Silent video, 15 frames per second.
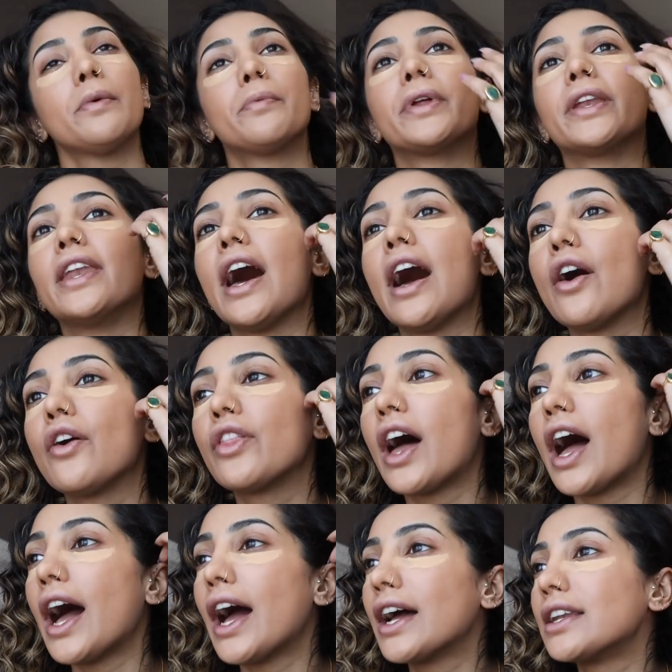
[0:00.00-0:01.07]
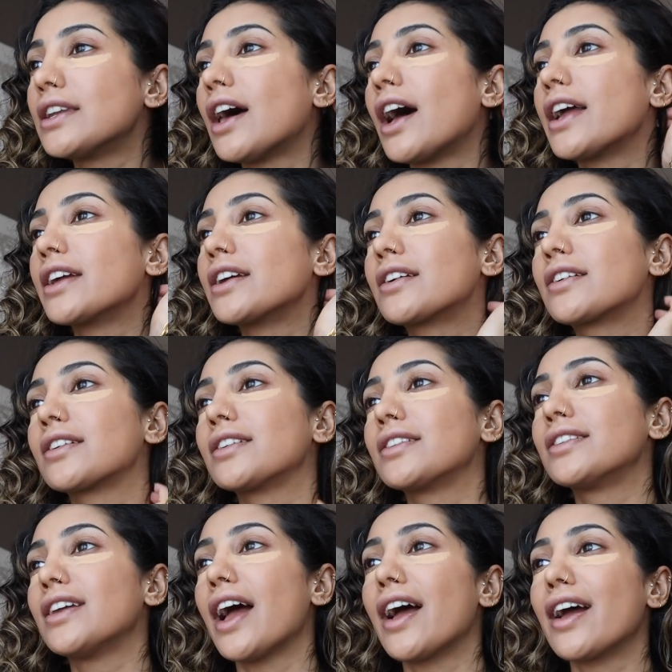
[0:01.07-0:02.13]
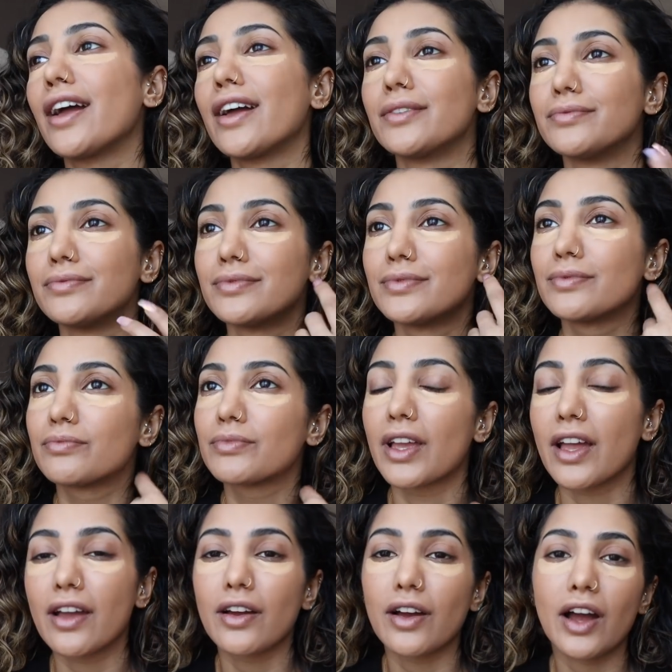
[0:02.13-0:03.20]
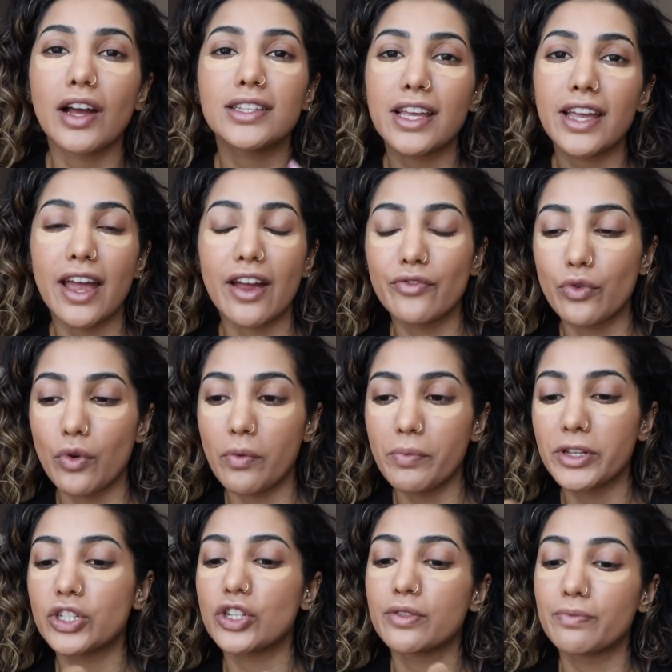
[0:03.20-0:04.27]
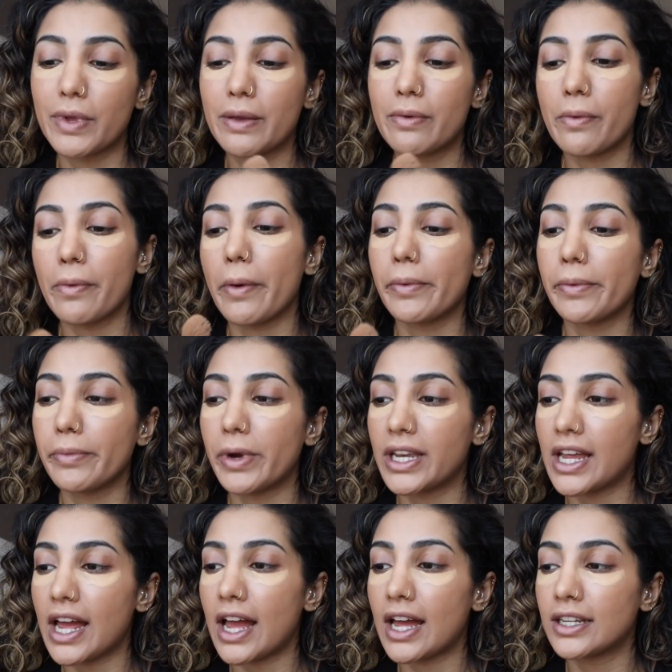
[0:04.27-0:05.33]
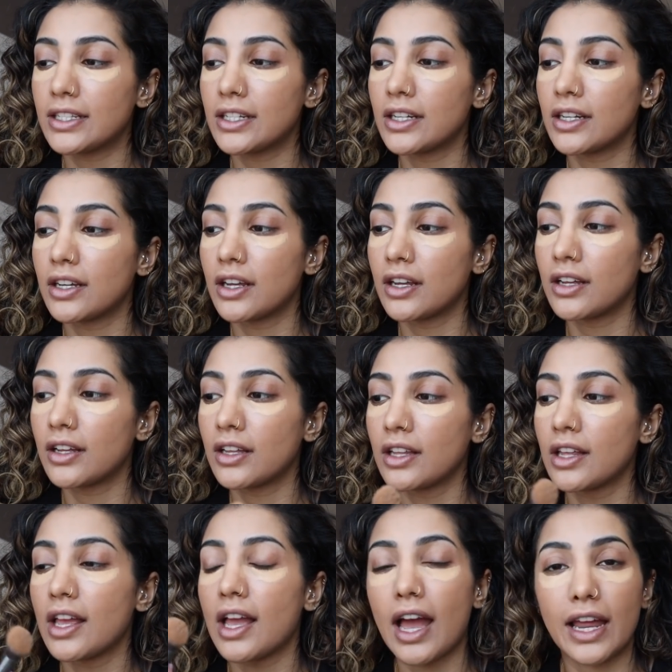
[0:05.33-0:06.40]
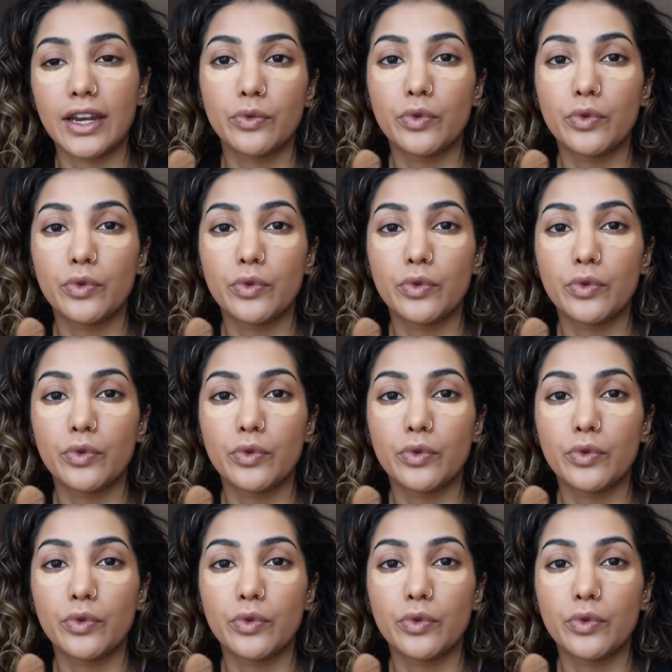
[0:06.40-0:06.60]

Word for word: But now that, like, yeah, I say everyone, but it's just me, my mum and my dad, and